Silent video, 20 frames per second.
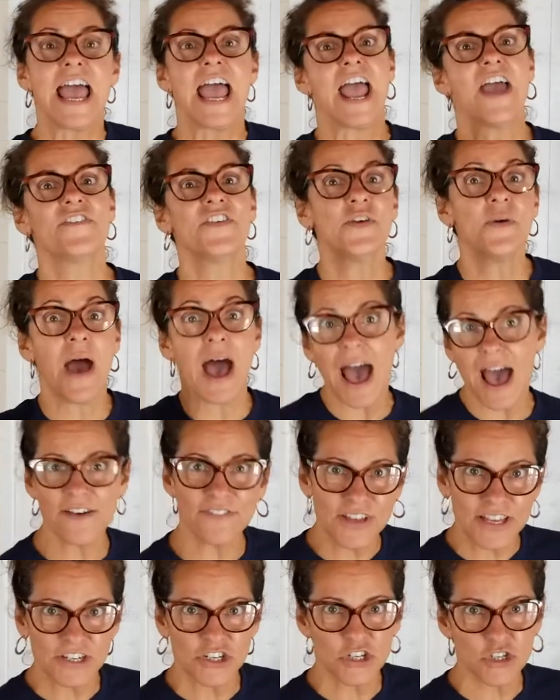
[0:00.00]
If you
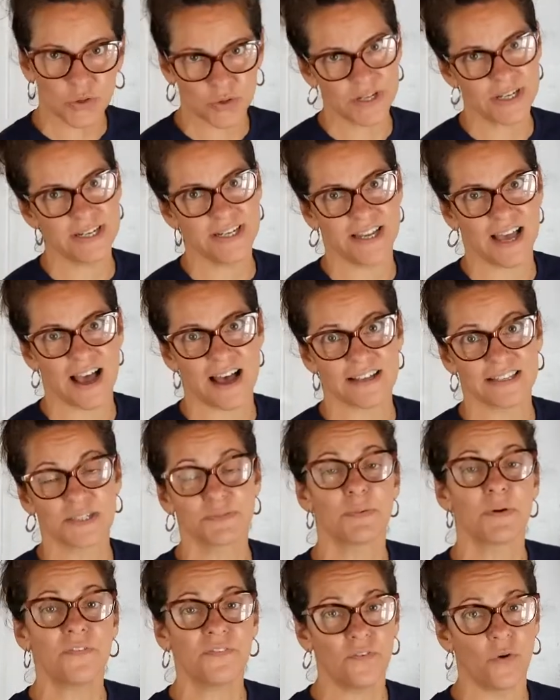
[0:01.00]
haven't joined
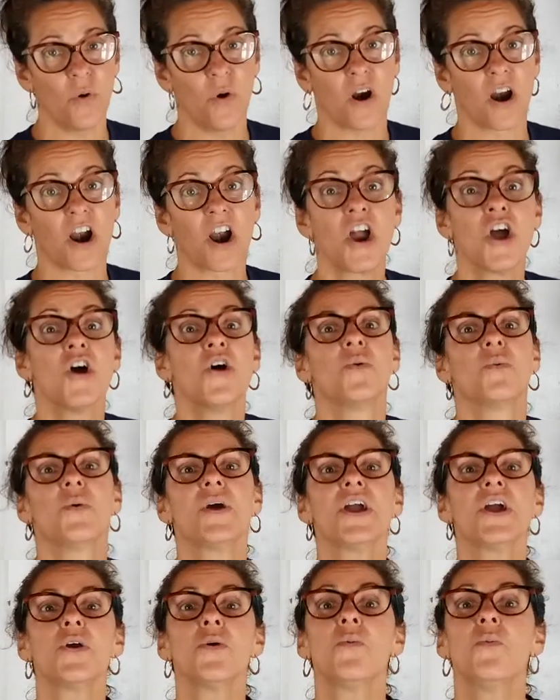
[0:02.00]
us before,
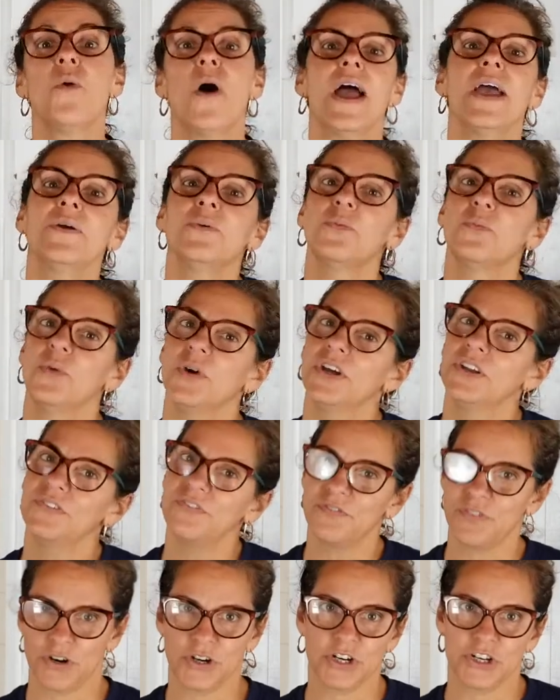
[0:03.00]
we're Whitewood
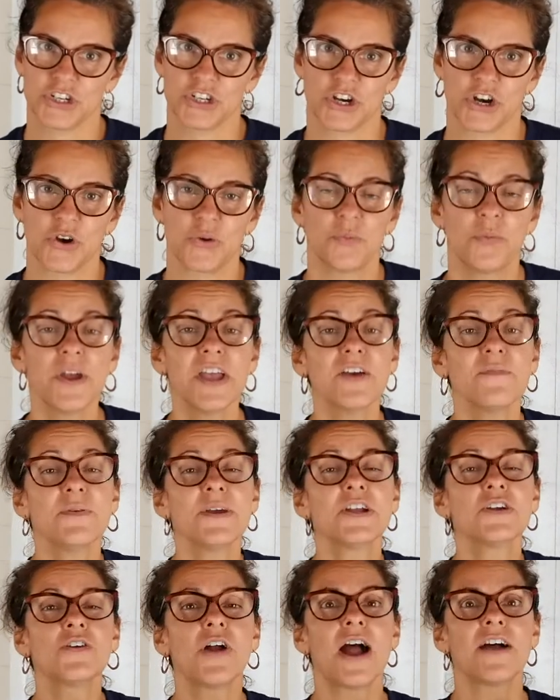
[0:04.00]
Furniture. We have
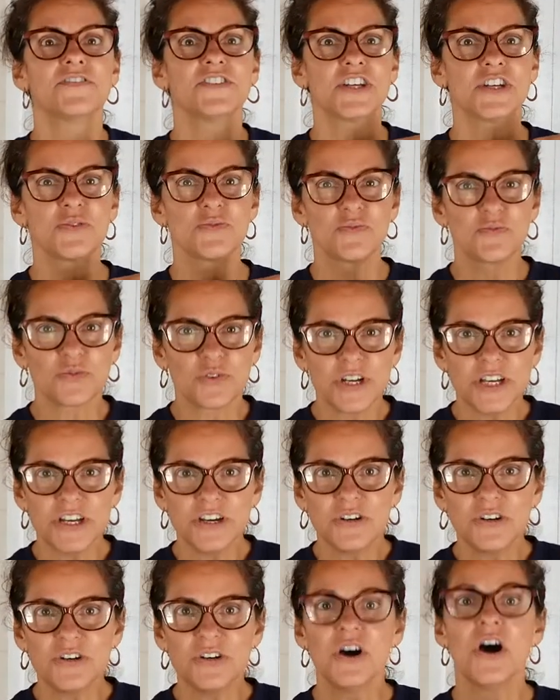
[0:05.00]
been crafting
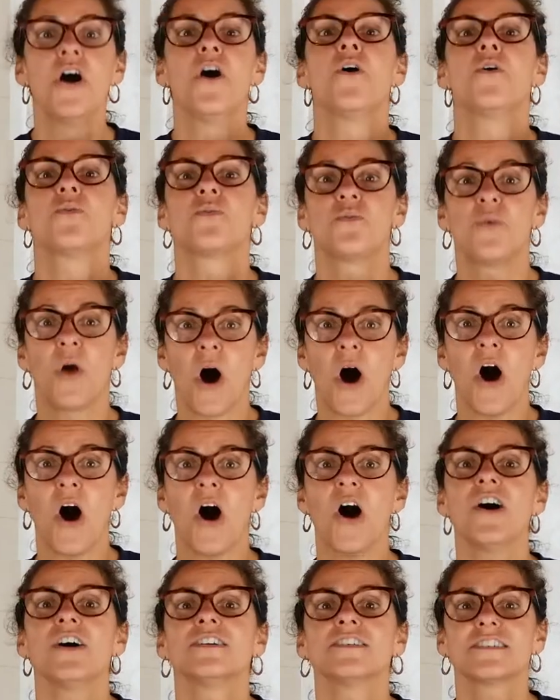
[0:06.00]
real,
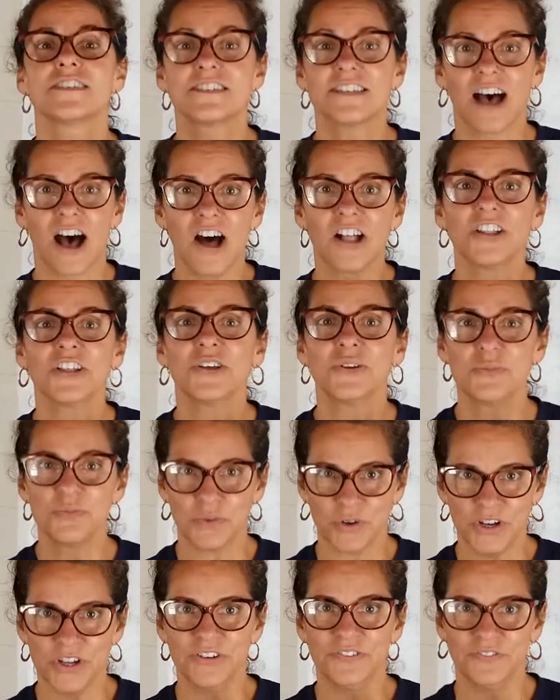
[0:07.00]
raw, solid
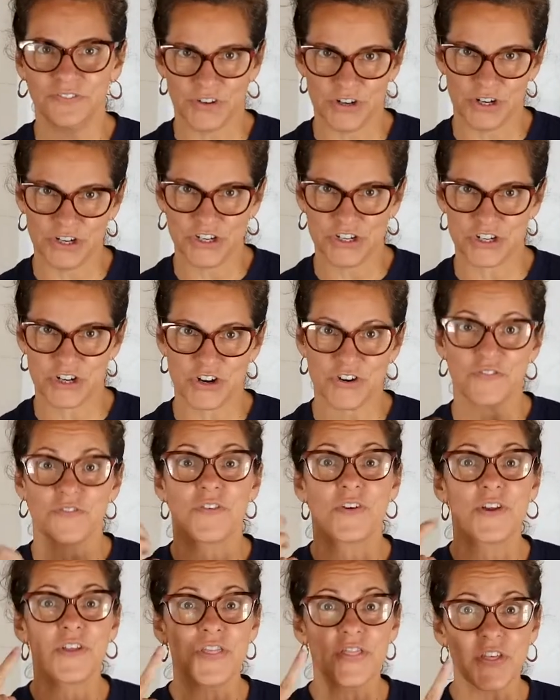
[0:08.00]
wood furniture
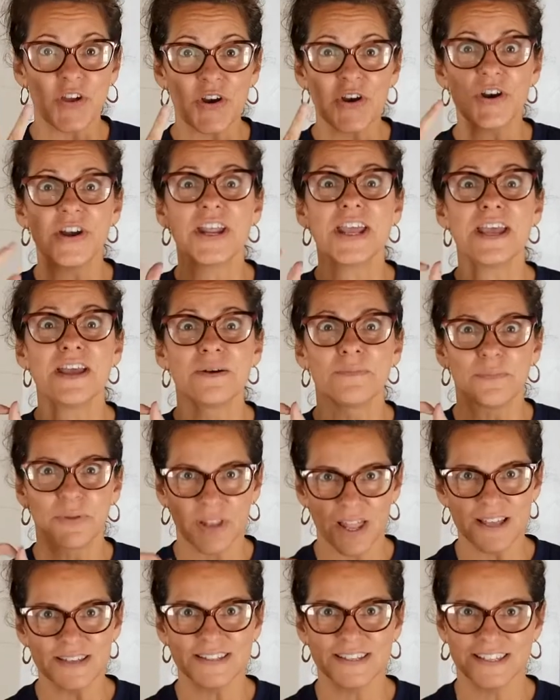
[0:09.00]
for 30
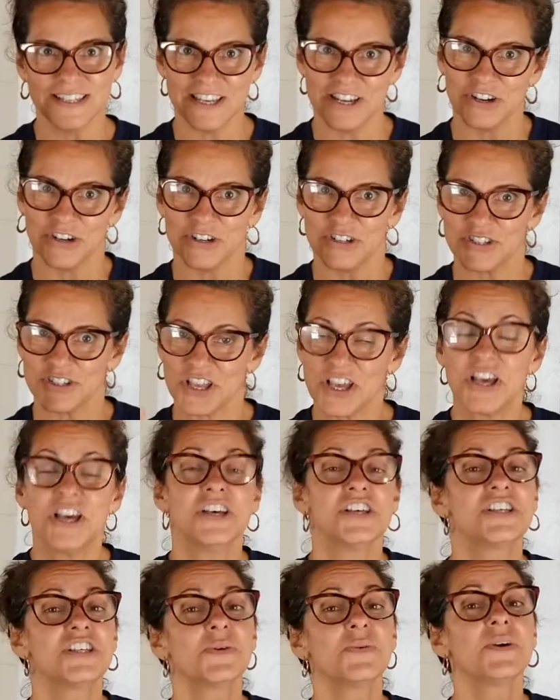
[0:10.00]
plus years.
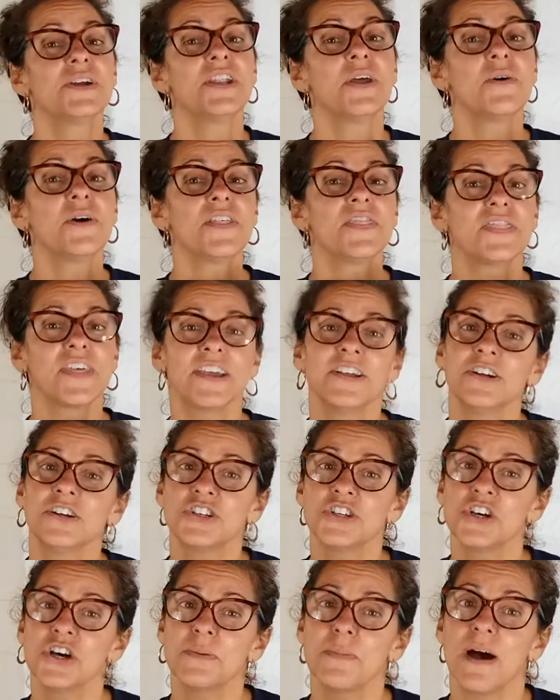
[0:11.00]
So we know a thing or
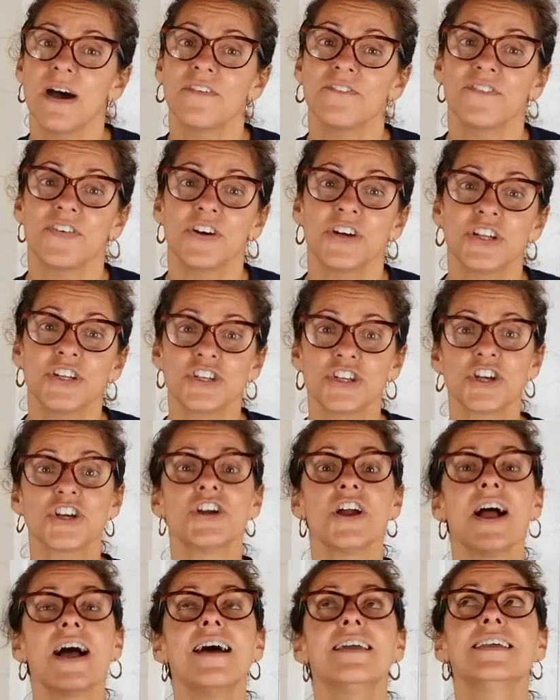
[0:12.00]
two about
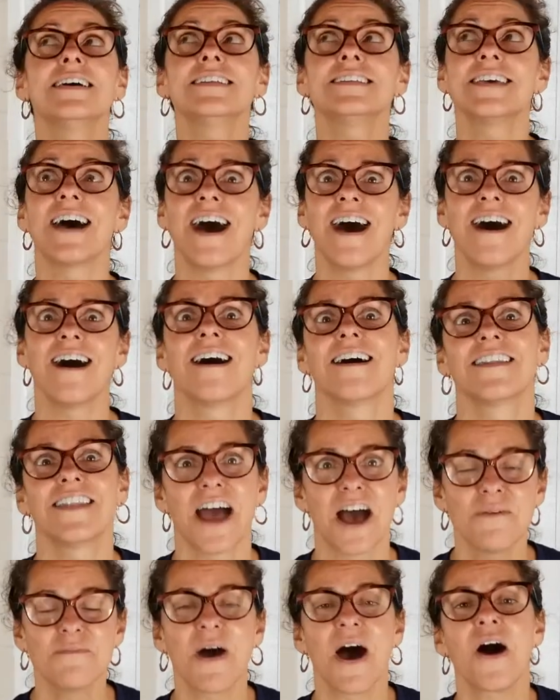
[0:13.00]
furniture and a ton
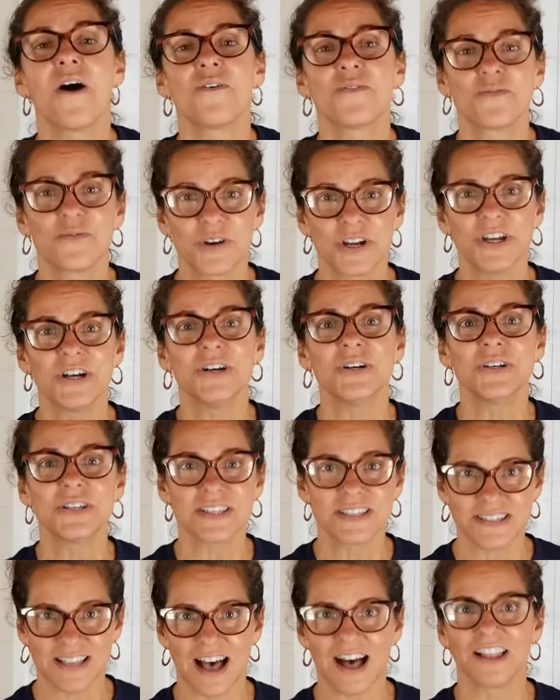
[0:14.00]
about real,
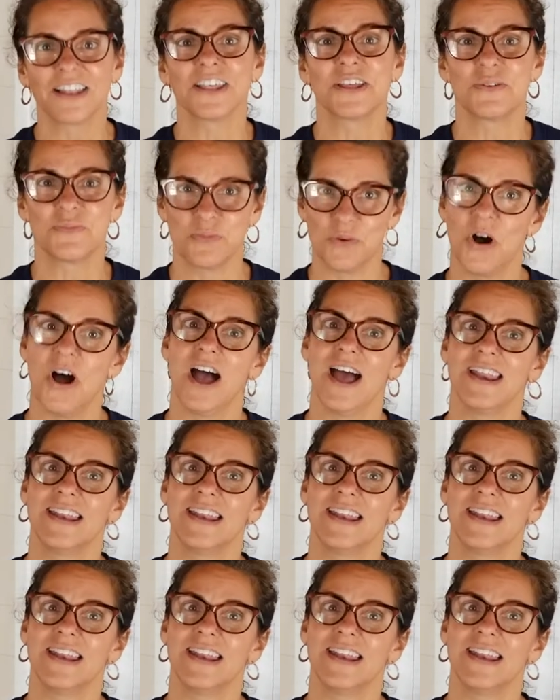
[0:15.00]
solid wood.